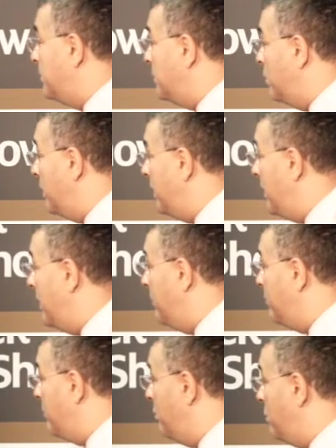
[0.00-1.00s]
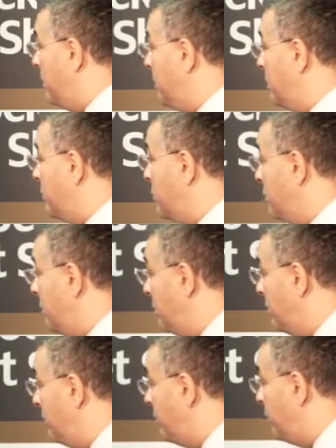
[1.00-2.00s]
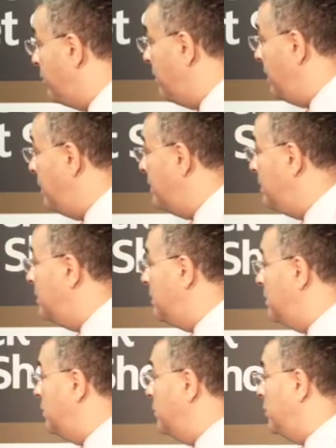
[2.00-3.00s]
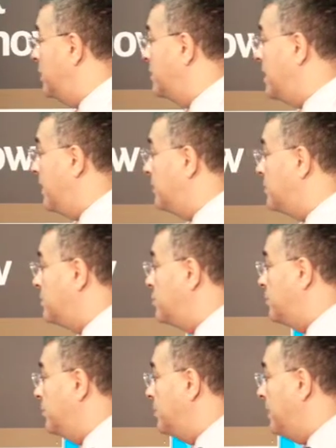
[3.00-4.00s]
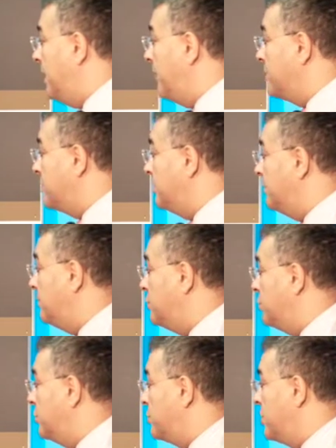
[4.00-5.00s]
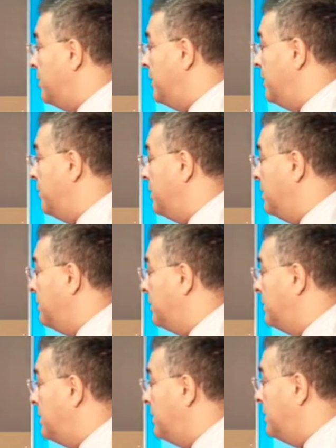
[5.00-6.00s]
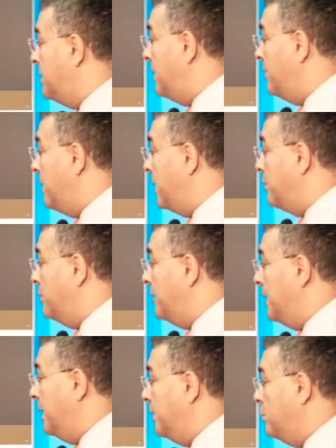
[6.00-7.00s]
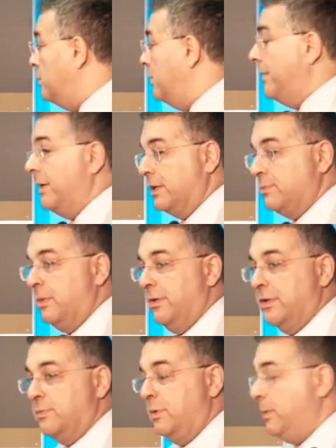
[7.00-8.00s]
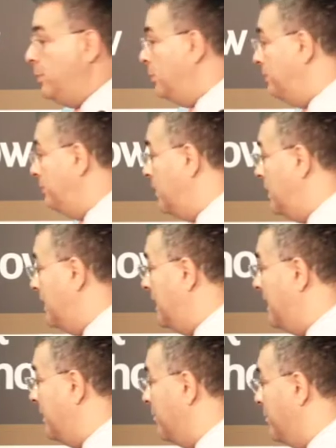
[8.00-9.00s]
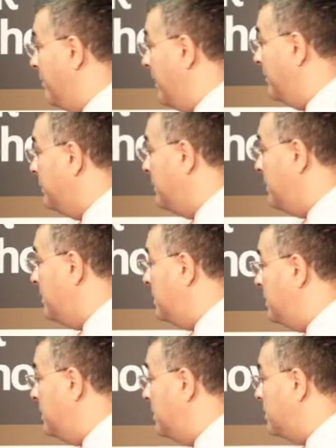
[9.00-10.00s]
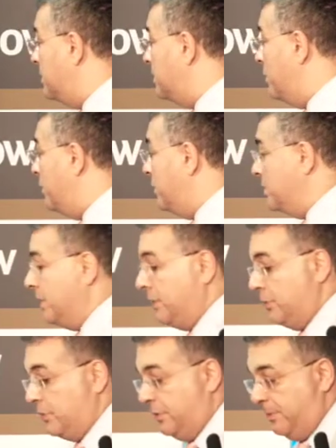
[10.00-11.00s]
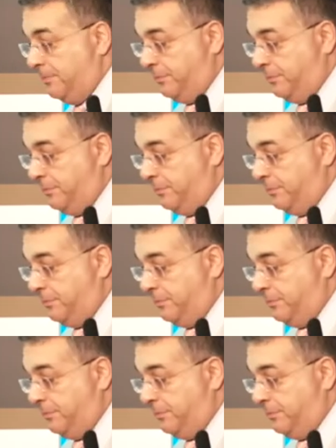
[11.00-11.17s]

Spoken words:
we have 3 non-execs, Jonathan Harrison, George Cardona, and Michael Manelli, all very experienced people, and Alan Gravatt as our company secretary.